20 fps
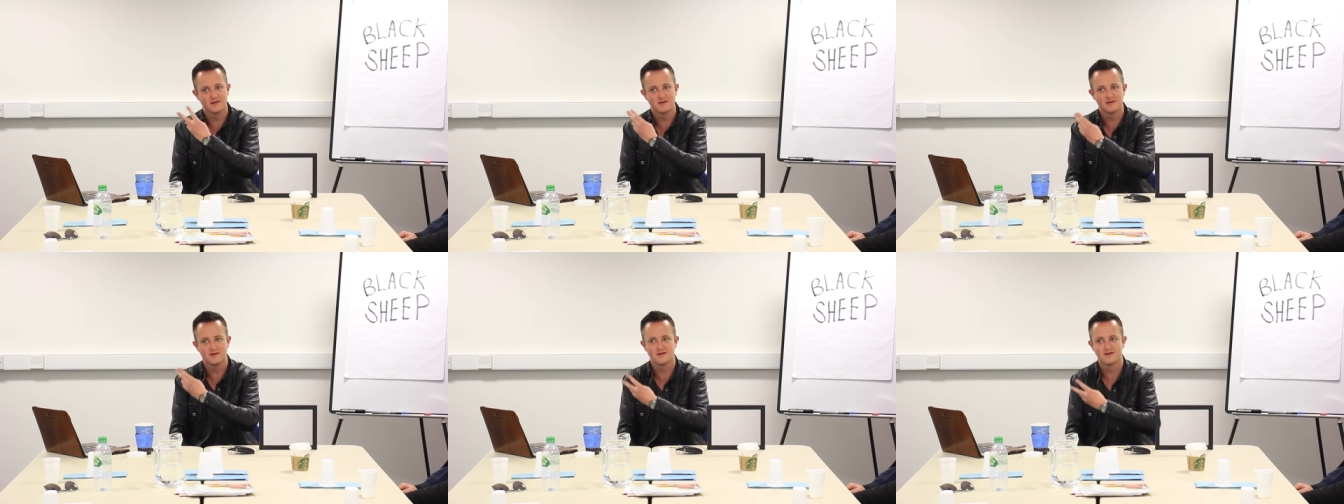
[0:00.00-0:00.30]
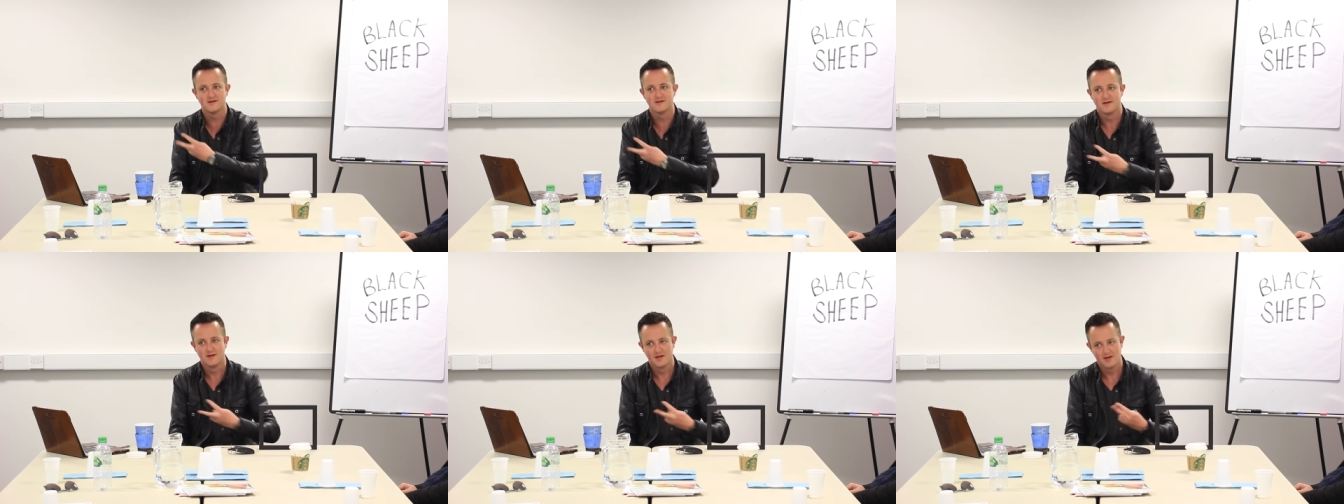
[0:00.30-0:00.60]
going
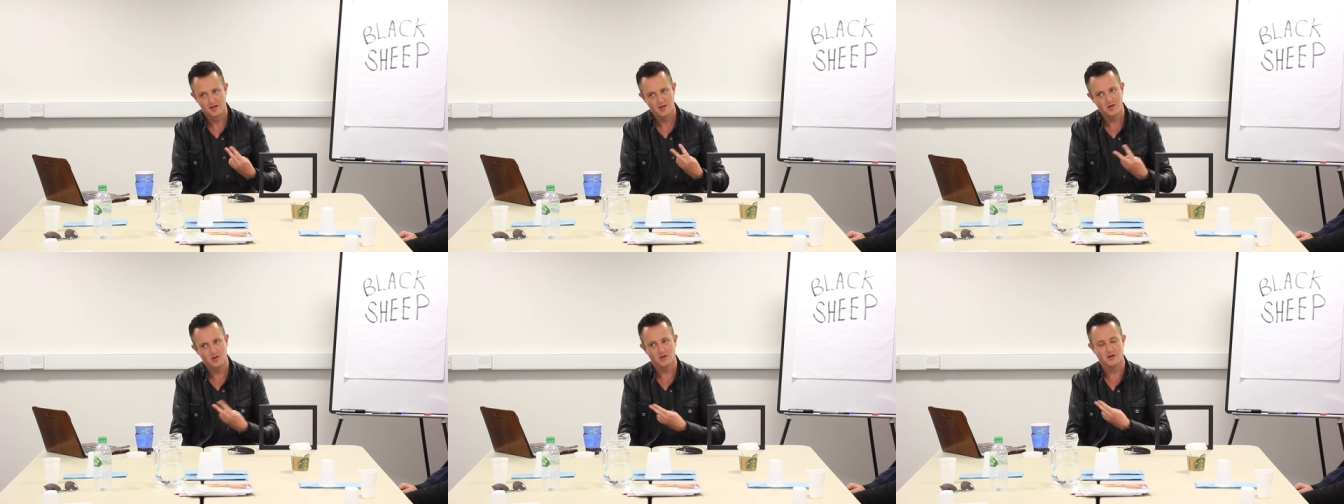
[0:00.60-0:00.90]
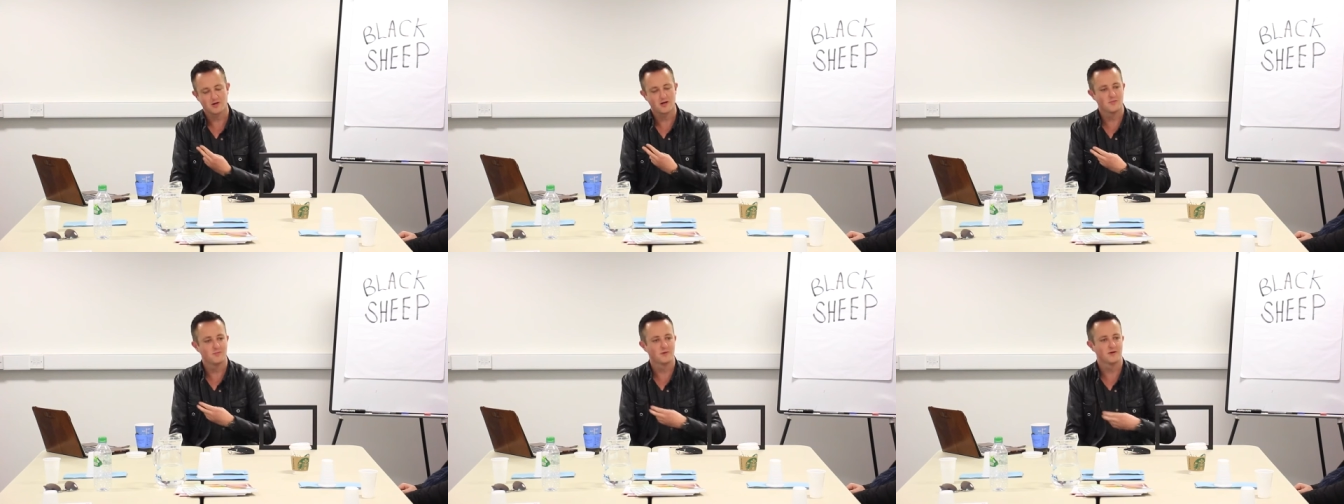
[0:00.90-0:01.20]
to
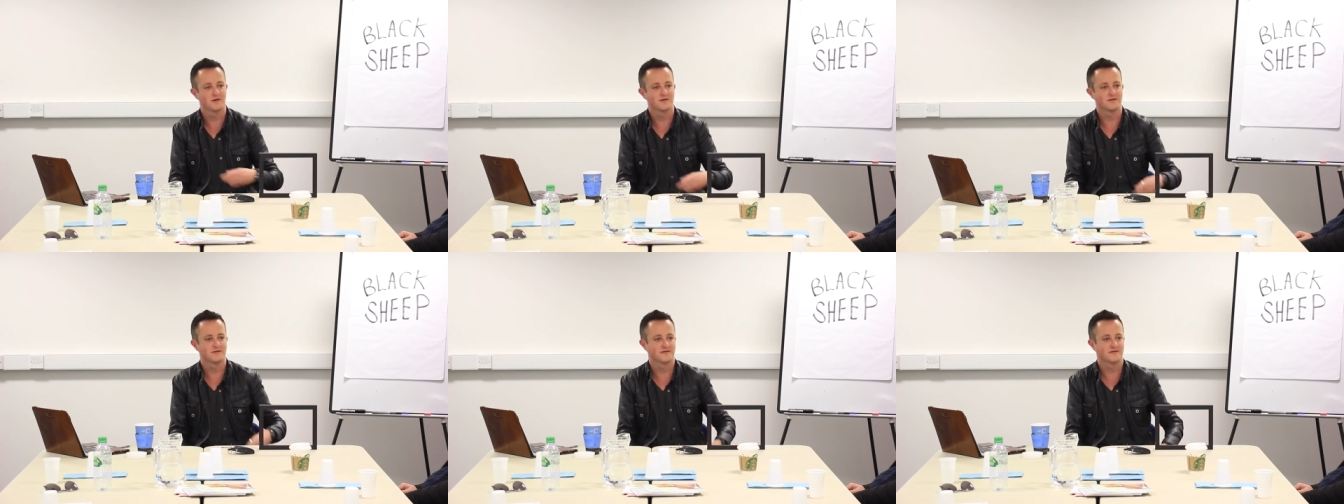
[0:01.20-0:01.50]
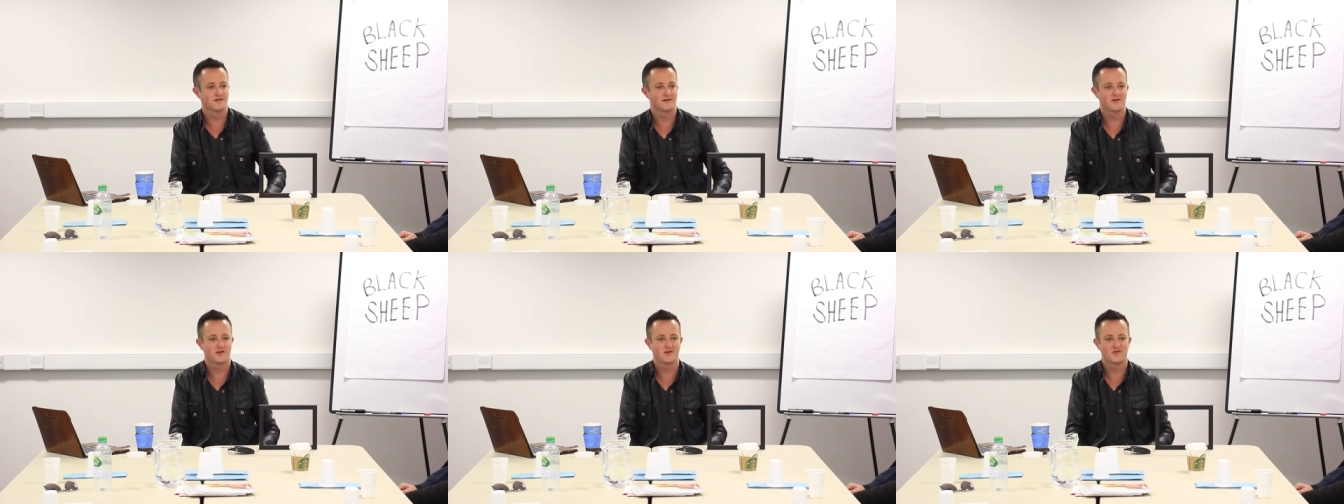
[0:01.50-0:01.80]
not cut my
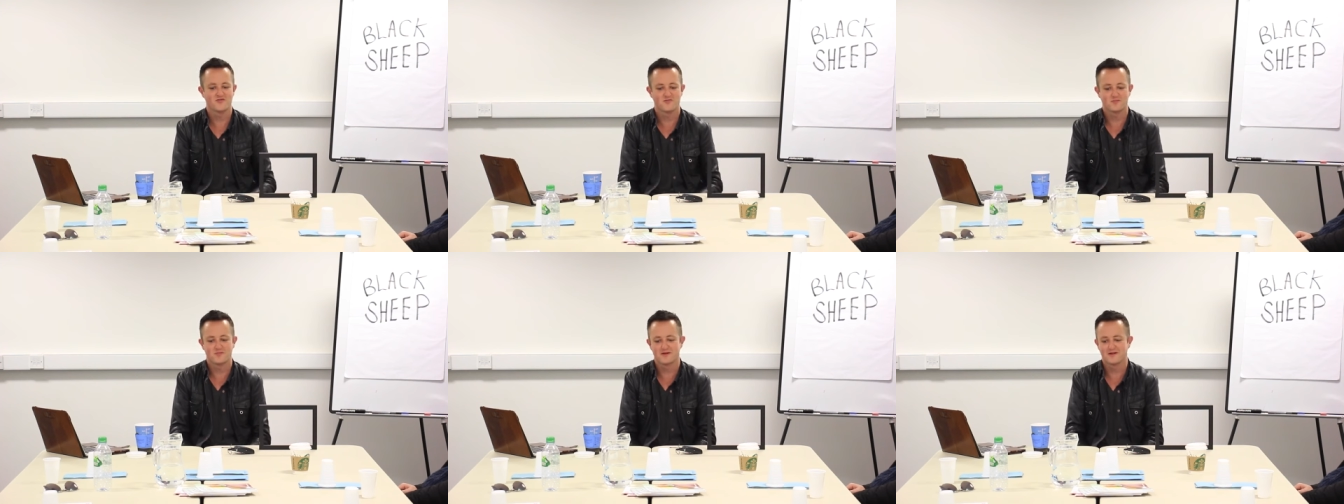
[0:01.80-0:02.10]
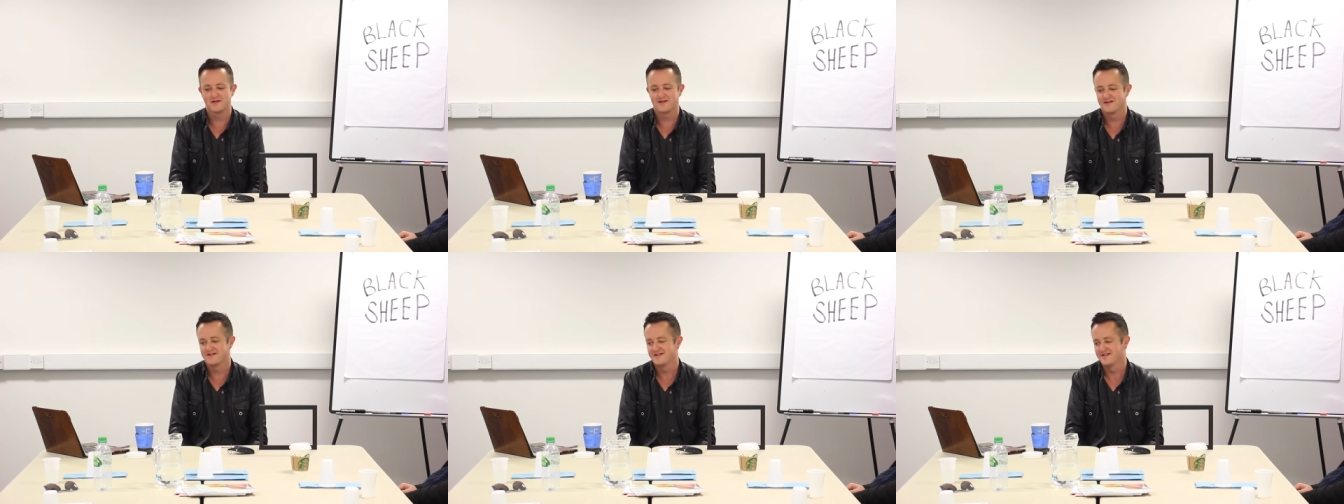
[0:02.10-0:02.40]
dick off,
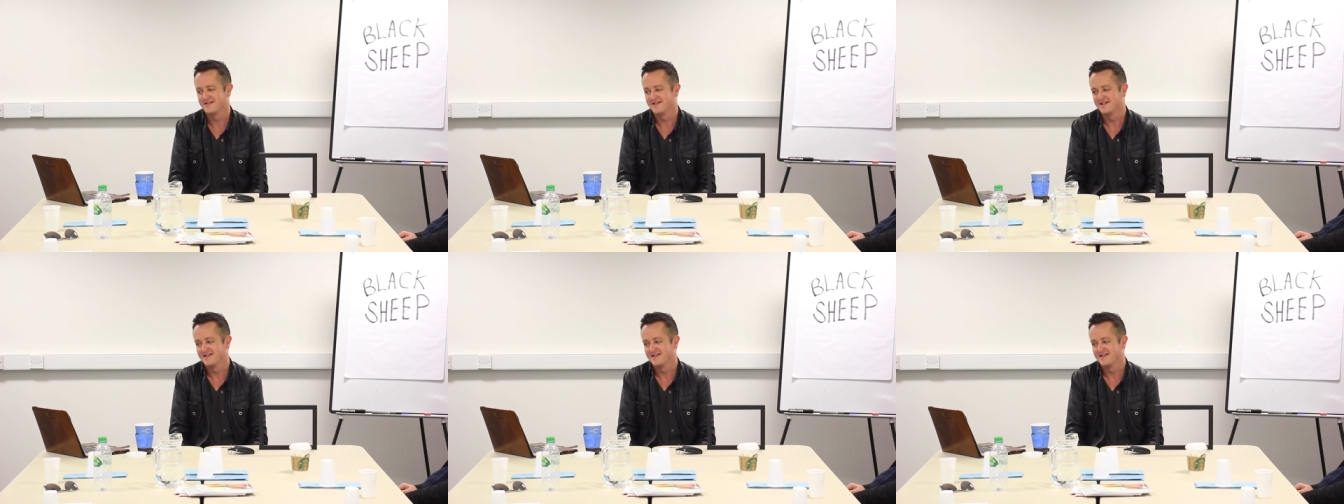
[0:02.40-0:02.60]
but uh,